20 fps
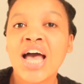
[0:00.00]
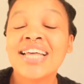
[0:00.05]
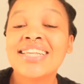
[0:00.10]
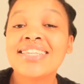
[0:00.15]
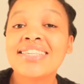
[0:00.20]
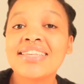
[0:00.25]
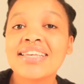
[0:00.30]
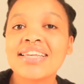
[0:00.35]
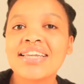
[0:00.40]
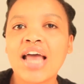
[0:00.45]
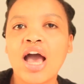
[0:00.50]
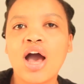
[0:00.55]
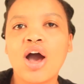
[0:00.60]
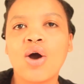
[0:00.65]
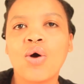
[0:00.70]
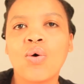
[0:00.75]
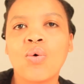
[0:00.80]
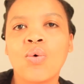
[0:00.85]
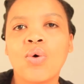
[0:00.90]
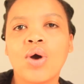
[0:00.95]
seen
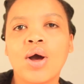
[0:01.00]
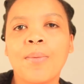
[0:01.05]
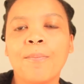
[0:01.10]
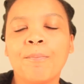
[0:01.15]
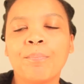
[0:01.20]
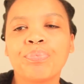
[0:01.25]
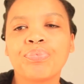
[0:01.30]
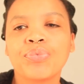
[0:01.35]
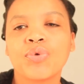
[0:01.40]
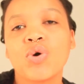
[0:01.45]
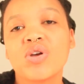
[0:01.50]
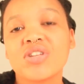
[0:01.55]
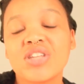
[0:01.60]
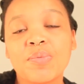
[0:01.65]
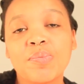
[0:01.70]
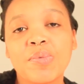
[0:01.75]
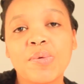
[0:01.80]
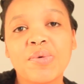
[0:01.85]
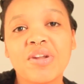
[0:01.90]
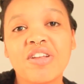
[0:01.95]
how um,
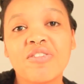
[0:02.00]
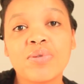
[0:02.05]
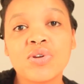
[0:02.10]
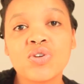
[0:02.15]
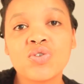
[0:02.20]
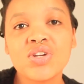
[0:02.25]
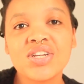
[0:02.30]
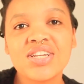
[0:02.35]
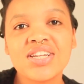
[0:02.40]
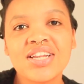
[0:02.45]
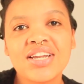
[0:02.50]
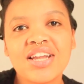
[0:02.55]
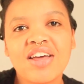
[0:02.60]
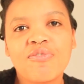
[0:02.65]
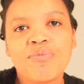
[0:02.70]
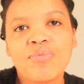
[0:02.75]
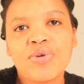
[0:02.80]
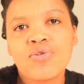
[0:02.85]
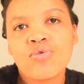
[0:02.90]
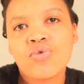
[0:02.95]
Khoisan people have been treated and
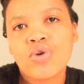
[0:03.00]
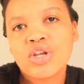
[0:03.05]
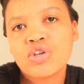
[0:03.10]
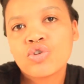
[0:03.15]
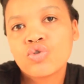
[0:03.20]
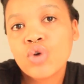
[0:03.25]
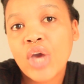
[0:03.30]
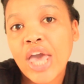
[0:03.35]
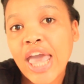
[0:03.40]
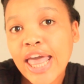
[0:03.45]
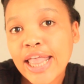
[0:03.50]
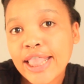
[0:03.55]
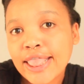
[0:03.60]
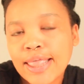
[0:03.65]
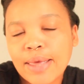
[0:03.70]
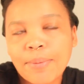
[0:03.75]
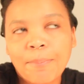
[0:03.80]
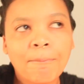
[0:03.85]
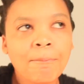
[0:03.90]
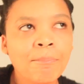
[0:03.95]
I've been raised to hate
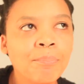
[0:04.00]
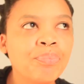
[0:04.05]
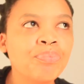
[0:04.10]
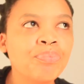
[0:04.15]
them